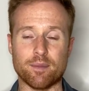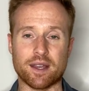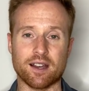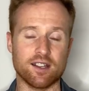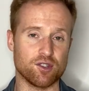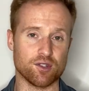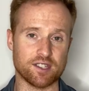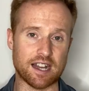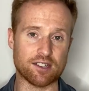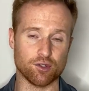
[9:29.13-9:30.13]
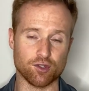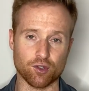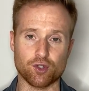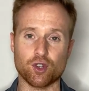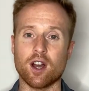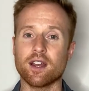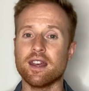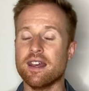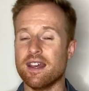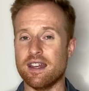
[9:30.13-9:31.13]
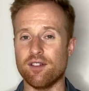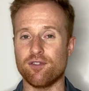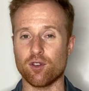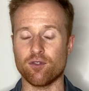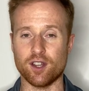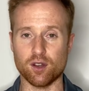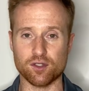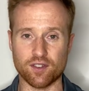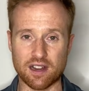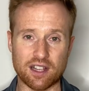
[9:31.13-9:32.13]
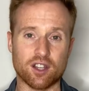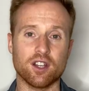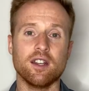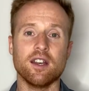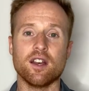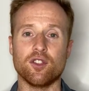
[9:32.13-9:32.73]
because your stats are so strong, and if your video is very good,